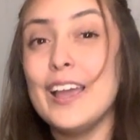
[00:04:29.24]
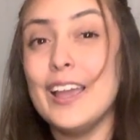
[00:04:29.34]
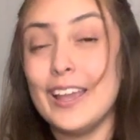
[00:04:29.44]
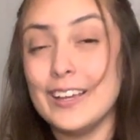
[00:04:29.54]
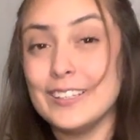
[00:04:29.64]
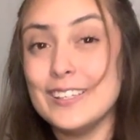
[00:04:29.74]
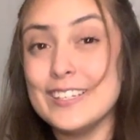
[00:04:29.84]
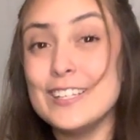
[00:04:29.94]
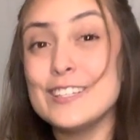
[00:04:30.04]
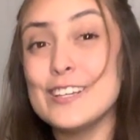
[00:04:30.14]
and
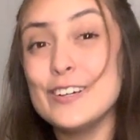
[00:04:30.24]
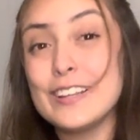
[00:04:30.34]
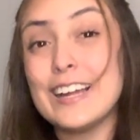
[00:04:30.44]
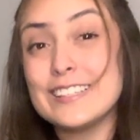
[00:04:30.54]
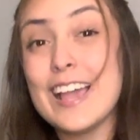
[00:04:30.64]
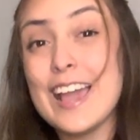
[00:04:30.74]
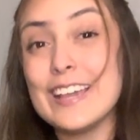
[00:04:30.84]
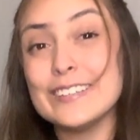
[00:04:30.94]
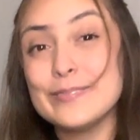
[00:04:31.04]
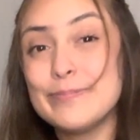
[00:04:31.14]
until that
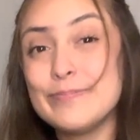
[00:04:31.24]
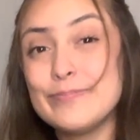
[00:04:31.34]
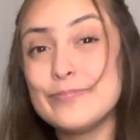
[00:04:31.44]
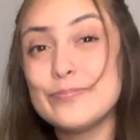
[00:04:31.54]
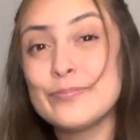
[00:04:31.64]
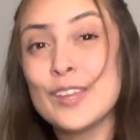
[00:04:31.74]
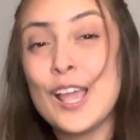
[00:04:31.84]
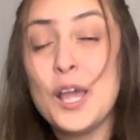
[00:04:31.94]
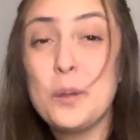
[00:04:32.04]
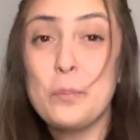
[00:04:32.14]
day.
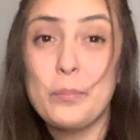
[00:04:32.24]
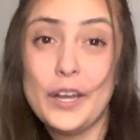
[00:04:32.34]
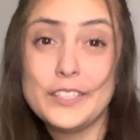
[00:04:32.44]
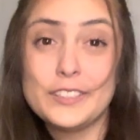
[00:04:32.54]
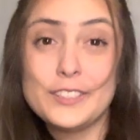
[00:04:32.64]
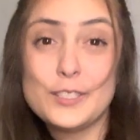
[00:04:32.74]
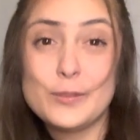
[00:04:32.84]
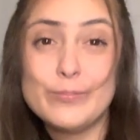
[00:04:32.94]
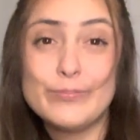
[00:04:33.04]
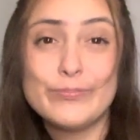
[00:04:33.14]
But
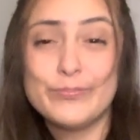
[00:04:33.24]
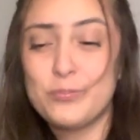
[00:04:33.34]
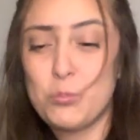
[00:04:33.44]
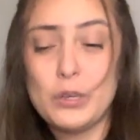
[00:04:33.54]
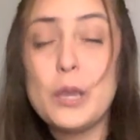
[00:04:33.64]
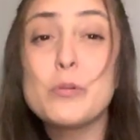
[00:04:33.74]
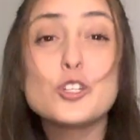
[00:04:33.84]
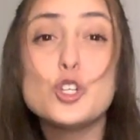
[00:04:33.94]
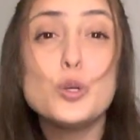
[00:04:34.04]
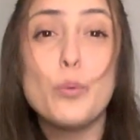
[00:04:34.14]
we were
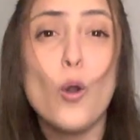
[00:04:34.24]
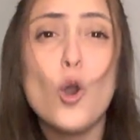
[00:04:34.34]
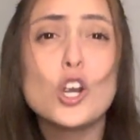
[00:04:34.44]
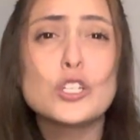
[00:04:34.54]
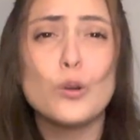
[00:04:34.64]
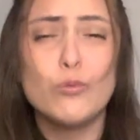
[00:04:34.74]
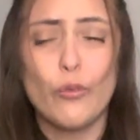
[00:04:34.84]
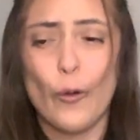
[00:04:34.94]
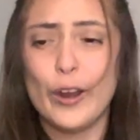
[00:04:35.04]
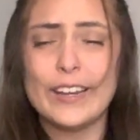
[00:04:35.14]
too poor to
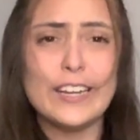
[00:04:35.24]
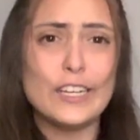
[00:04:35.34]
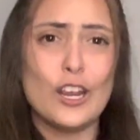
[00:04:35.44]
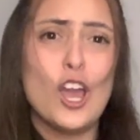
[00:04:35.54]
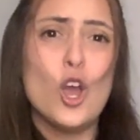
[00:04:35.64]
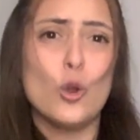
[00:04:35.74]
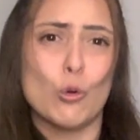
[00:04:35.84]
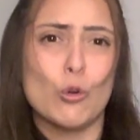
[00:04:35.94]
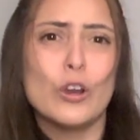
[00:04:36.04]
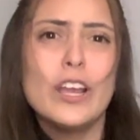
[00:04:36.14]
afford any
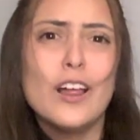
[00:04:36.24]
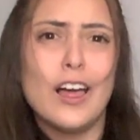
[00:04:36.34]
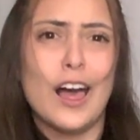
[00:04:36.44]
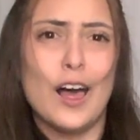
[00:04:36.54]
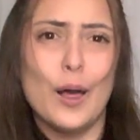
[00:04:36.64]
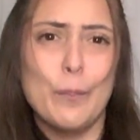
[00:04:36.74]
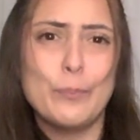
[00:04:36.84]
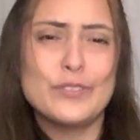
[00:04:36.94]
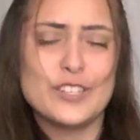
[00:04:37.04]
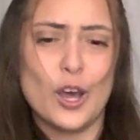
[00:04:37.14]
real
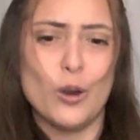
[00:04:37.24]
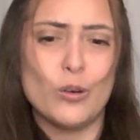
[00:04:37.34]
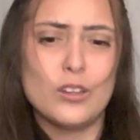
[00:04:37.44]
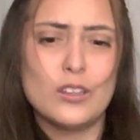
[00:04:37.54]
help, so